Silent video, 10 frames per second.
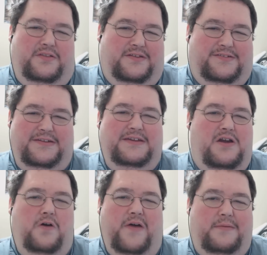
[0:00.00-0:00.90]
the C
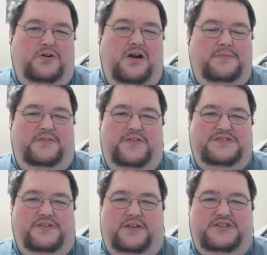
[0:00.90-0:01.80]
E O of Abercrombie and
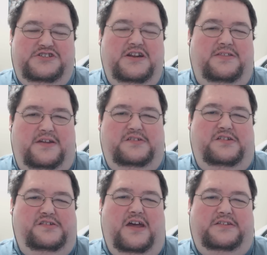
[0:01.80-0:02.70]
Fitch and the shitty things
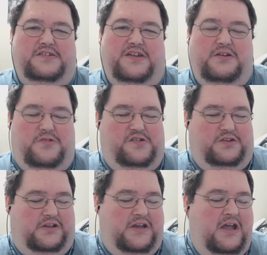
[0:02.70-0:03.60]
he's had to say
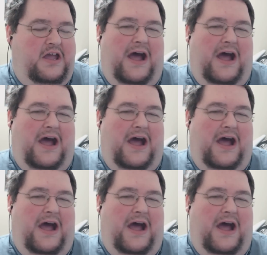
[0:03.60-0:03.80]
recently.